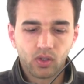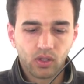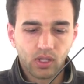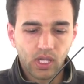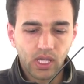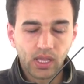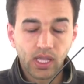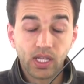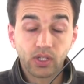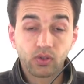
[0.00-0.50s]

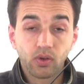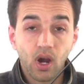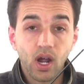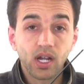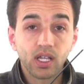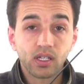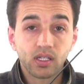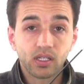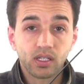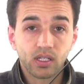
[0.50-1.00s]

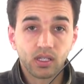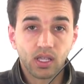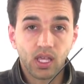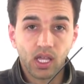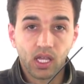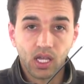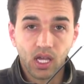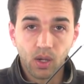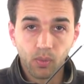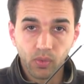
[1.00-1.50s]
electronics
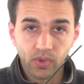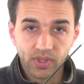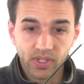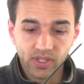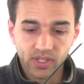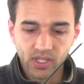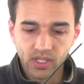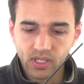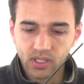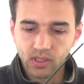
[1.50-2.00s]
that come with the
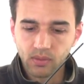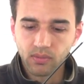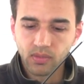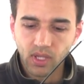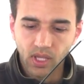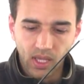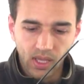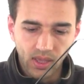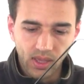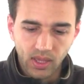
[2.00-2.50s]
system
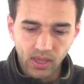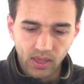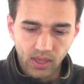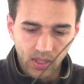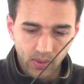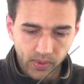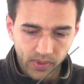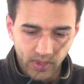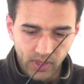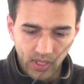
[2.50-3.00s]
and
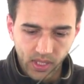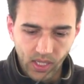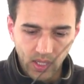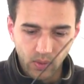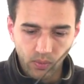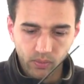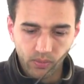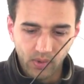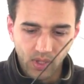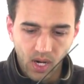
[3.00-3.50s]
with
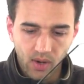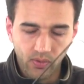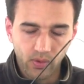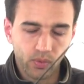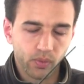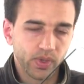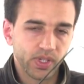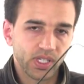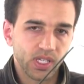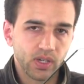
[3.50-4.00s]
the
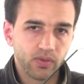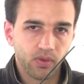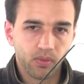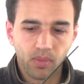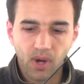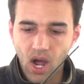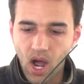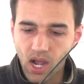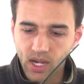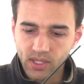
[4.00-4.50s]
covered receiver
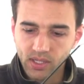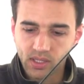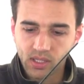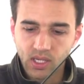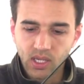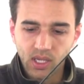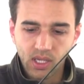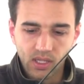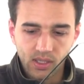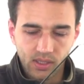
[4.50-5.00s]
box,
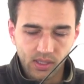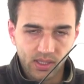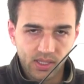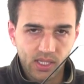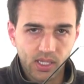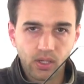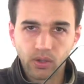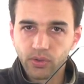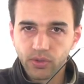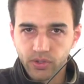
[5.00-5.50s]
the
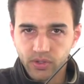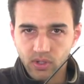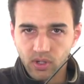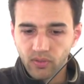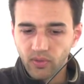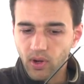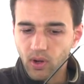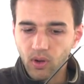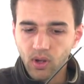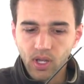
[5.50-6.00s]
sealed
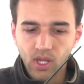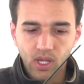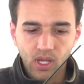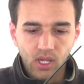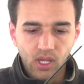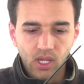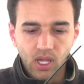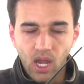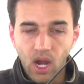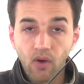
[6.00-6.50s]
servo,
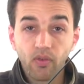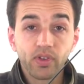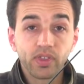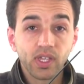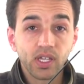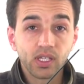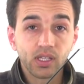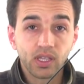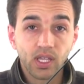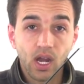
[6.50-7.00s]

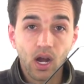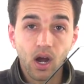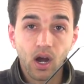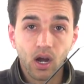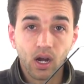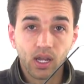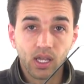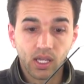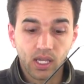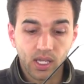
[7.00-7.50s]
everything
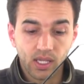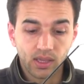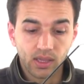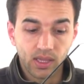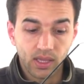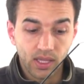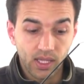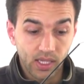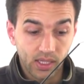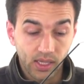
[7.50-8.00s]
there in
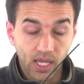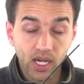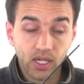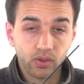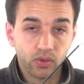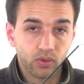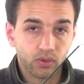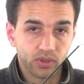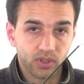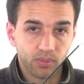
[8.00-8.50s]
the
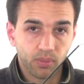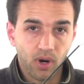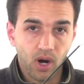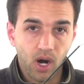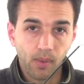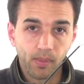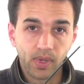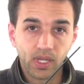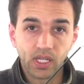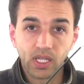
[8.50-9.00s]
electrical
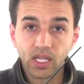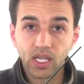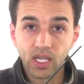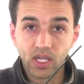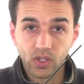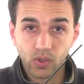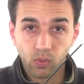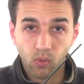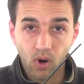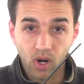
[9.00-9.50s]
department
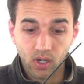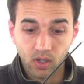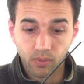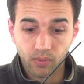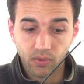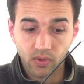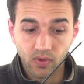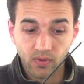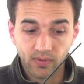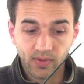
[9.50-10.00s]
is
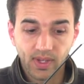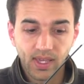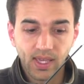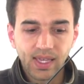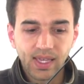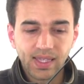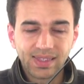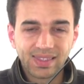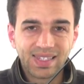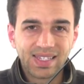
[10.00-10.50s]
waterproof.
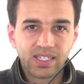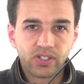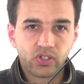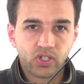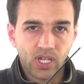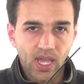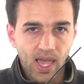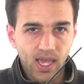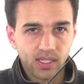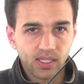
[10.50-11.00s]
The
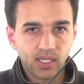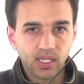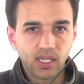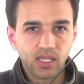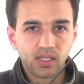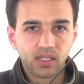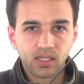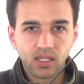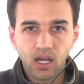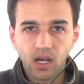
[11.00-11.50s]
chassis
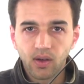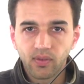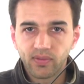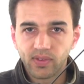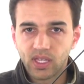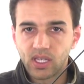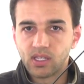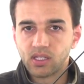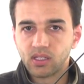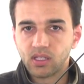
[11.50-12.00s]
itself
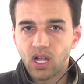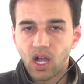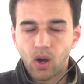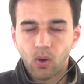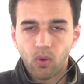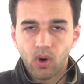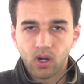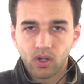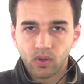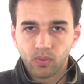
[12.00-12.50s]
is
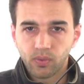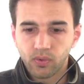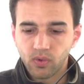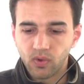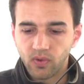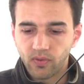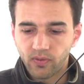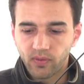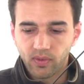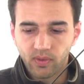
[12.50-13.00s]
not
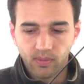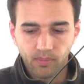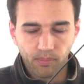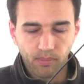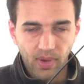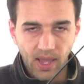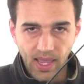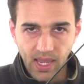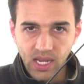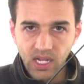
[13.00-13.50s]
waterproof
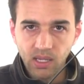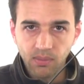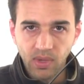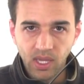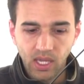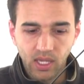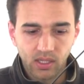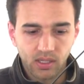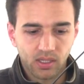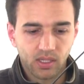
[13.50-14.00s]
by any
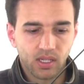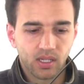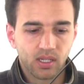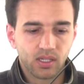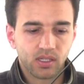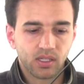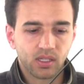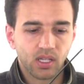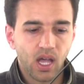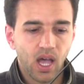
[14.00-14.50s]
means. It
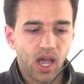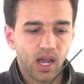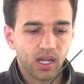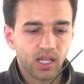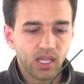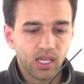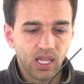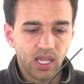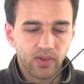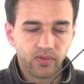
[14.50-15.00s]
is not
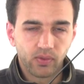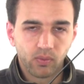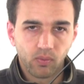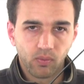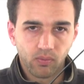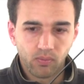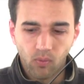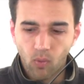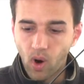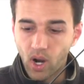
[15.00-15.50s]

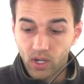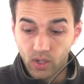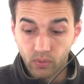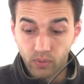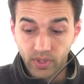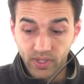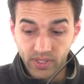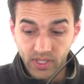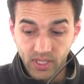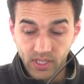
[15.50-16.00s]
even water
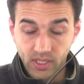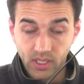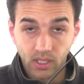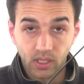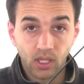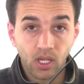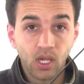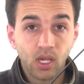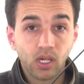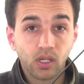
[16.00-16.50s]
resistant.
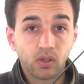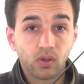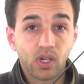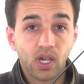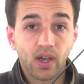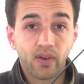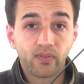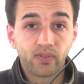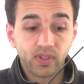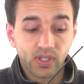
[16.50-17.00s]
You
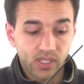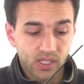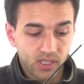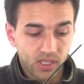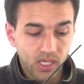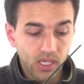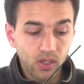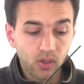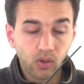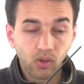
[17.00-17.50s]
have
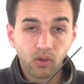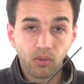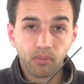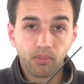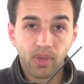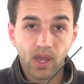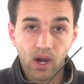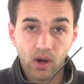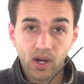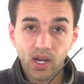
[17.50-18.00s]
steel
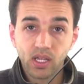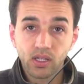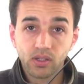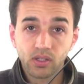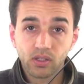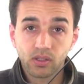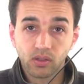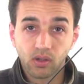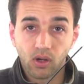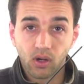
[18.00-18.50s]

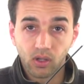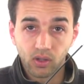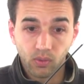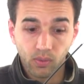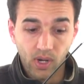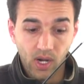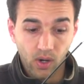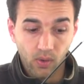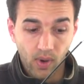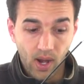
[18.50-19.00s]
bearings all the
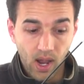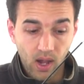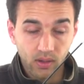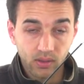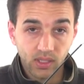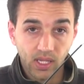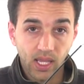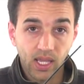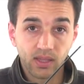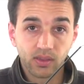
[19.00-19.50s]
way
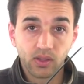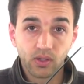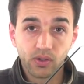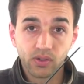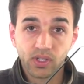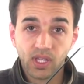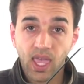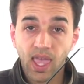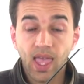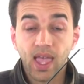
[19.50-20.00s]
around, and
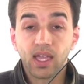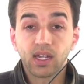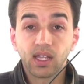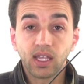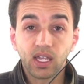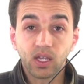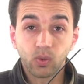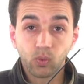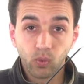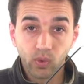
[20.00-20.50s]
those can
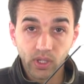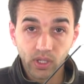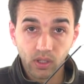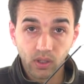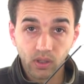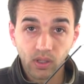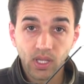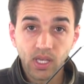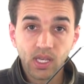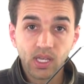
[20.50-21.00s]
and
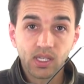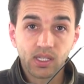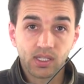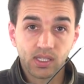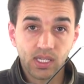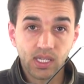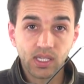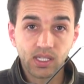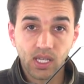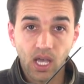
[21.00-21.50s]
will
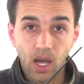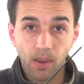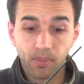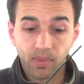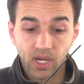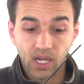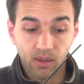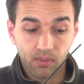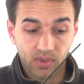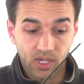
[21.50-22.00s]
seize up.
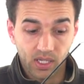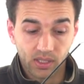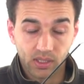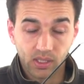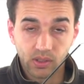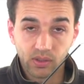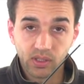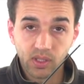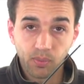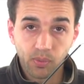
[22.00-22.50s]
I'm not
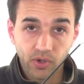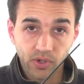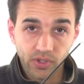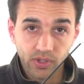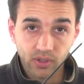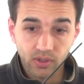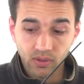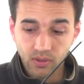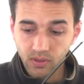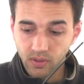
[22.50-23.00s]
the only
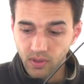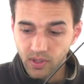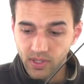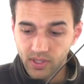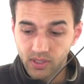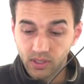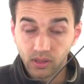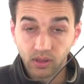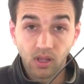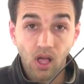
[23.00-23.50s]
person who
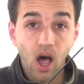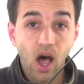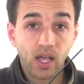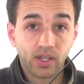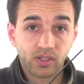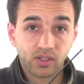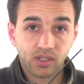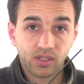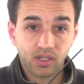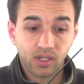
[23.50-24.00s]
has
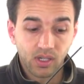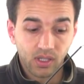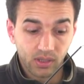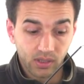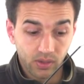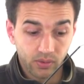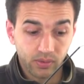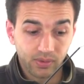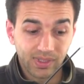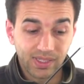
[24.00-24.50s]

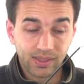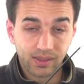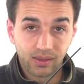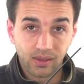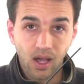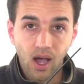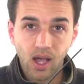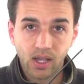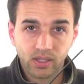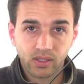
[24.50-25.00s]
literally
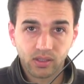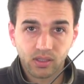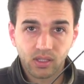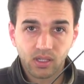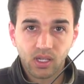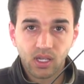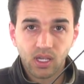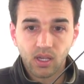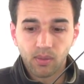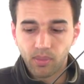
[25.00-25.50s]
lost
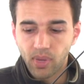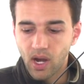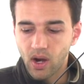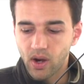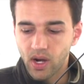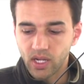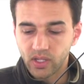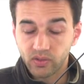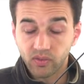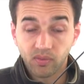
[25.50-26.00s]

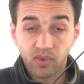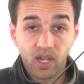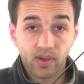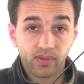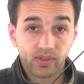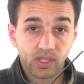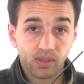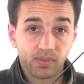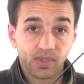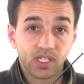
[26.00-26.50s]
bearings from
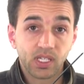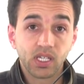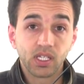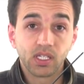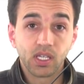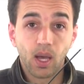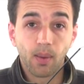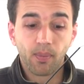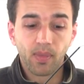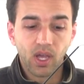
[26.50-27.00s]
having them
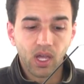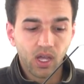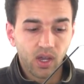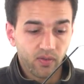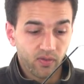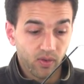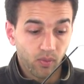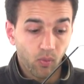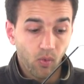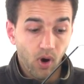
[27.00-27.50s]
seize up
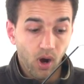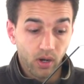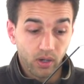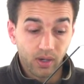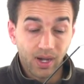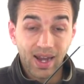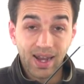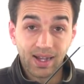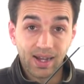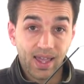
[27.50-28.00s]
from
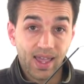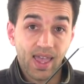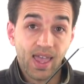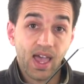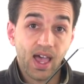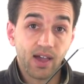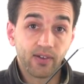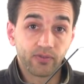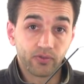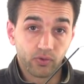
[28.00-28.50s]
water, and I
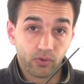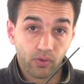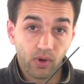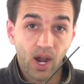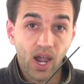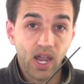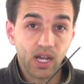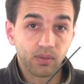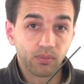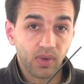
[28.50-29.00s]
have
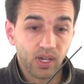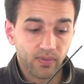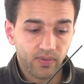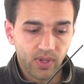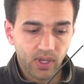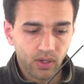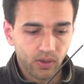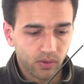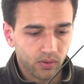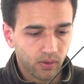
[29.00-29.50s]
dried my
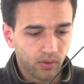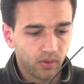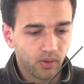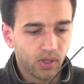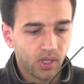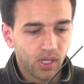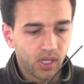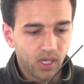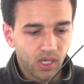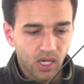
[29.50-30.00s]
vehicle
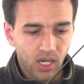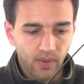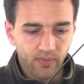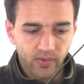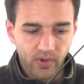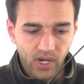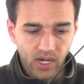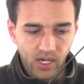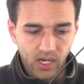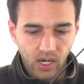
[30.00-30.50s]

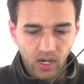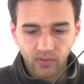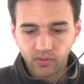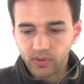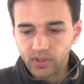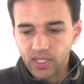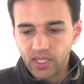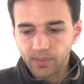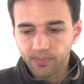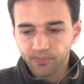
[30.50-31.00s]
very
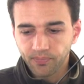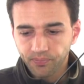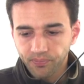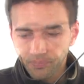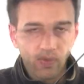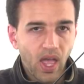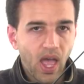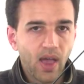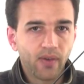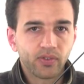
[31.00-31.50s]
carefully.
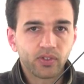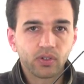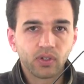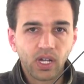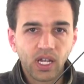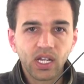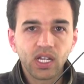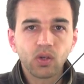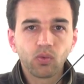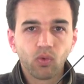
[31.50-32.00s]
After
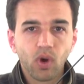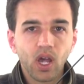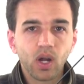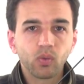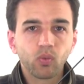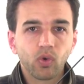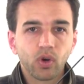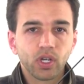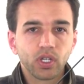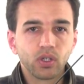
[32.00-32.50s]
any
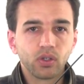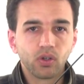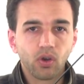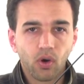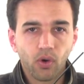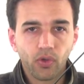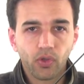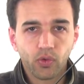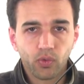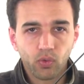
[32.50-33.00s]
run where you
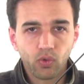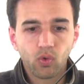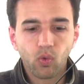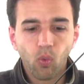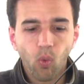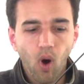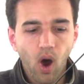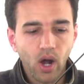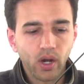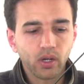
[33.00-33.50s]
go through
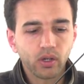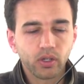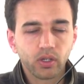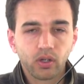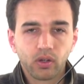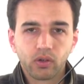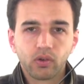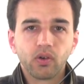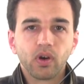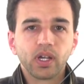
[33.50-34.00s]
water,
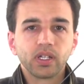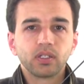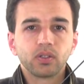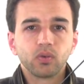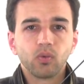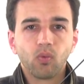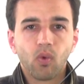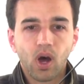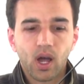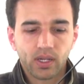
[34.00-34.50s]
you're going
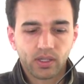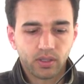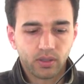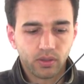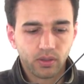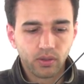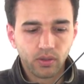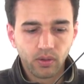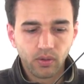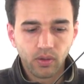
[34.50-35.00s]
to want
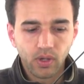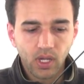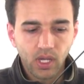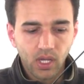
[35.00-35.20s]
to